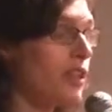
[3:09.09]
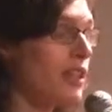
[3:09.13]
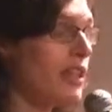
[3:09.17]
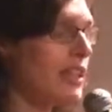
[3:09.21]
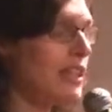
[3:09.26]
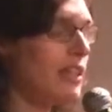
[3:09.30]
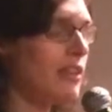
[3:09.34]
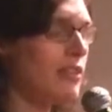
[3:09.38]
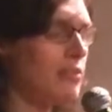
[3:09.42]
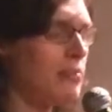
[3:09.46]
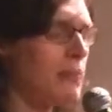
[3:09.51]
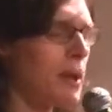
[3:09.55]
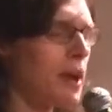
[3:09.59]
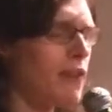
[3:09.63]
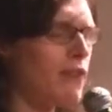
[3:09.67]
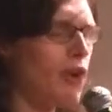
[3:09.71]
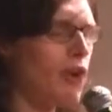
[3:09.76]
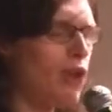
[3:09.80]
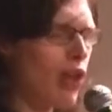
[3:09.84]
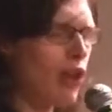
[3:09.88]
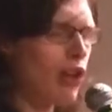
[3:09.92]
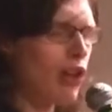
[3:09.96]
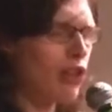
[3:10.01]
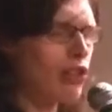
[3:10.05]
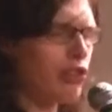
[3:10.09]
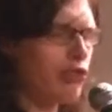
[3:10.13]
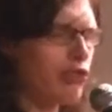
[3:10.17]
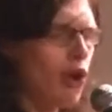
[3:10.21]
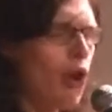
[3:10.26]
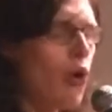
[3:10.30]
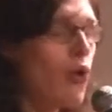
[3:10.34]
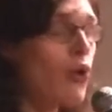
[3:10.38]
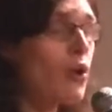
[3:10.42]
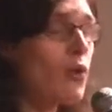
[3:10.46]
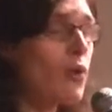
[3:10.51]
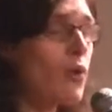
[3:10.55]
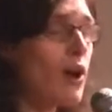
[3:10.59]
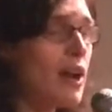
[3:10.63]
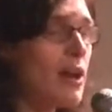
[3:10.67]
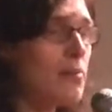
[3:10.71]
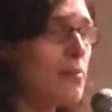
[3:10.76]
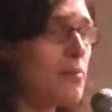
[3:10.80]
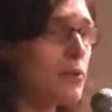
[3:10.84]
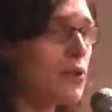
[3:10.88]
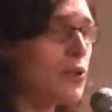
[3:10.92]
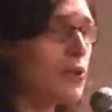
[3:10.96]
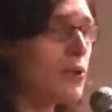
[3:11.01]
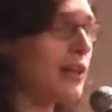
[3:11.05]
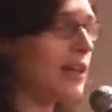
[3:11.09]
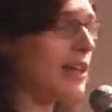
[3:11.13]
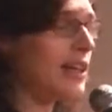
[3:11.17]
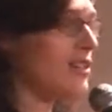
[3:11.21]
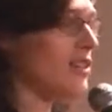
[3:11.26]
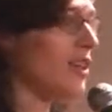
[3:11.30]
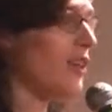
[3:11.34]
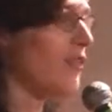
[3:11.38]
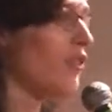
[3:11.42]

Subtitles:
leaves made of all our thrown-away beauties,